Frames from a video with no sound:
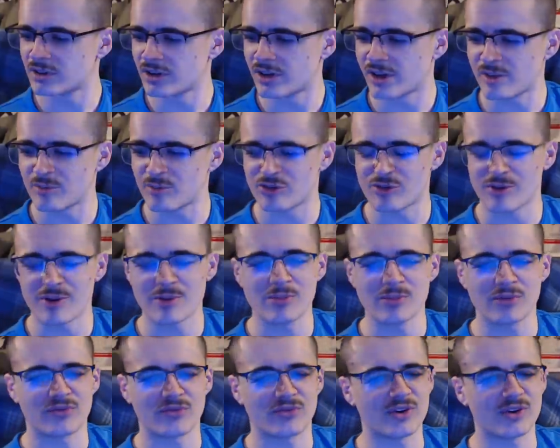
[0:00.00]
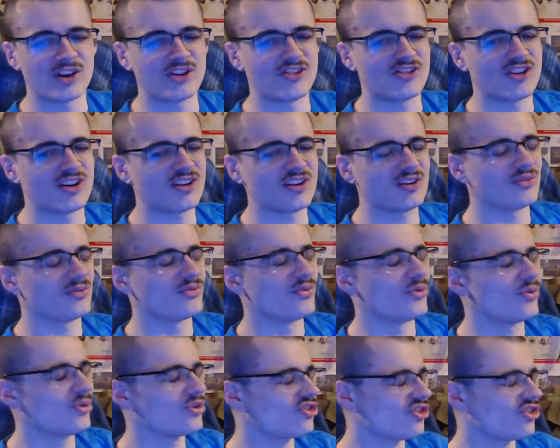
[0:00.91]
Yeah, do you remember 3G and
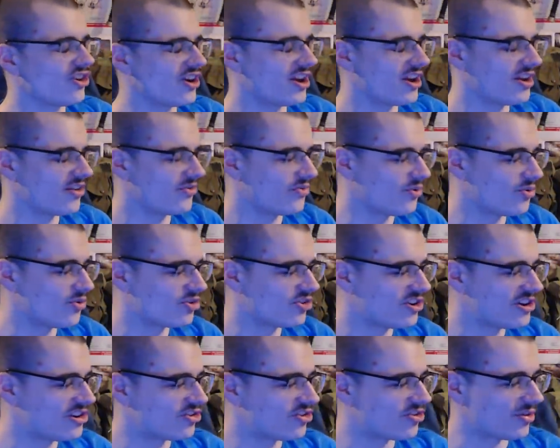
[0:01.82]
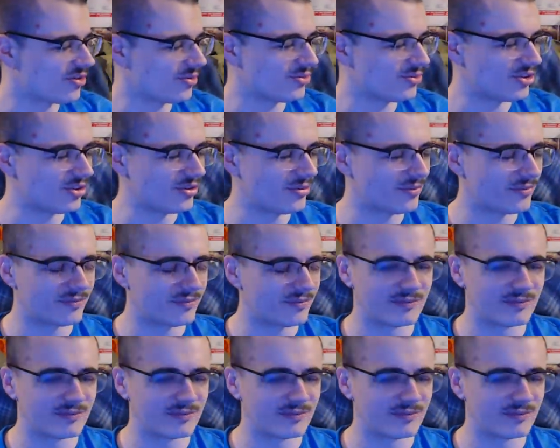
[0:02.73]
4G Shrimp Zoo?